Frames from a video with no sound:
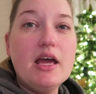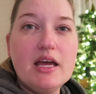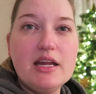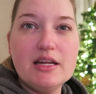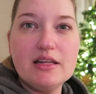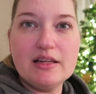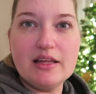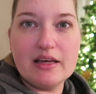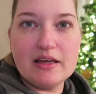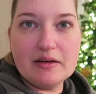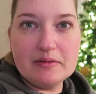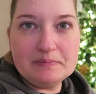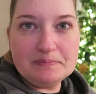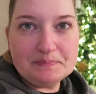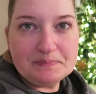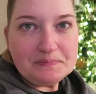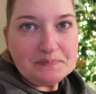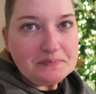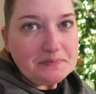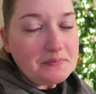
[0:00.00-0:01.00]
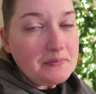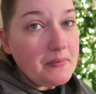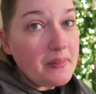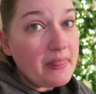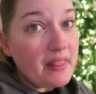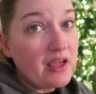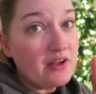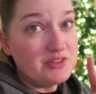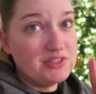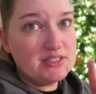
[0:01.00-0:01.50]
And it like,
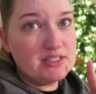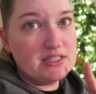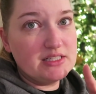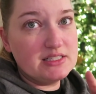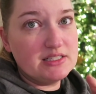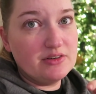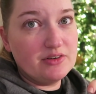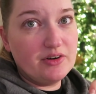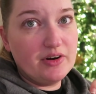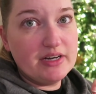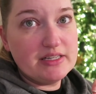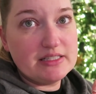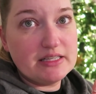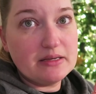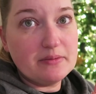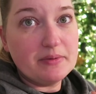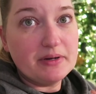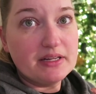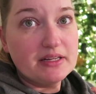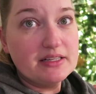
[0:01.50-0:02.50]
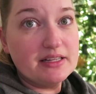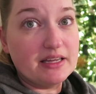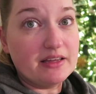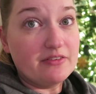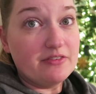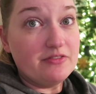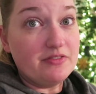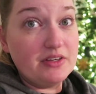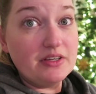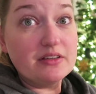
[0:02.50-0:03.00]
this is gonna sound crazy, but it
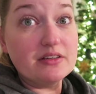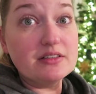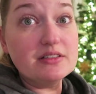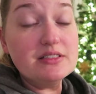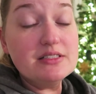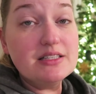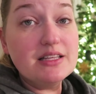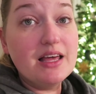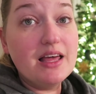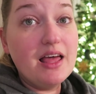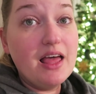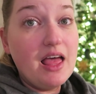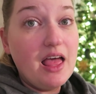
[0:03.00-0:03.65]
like feels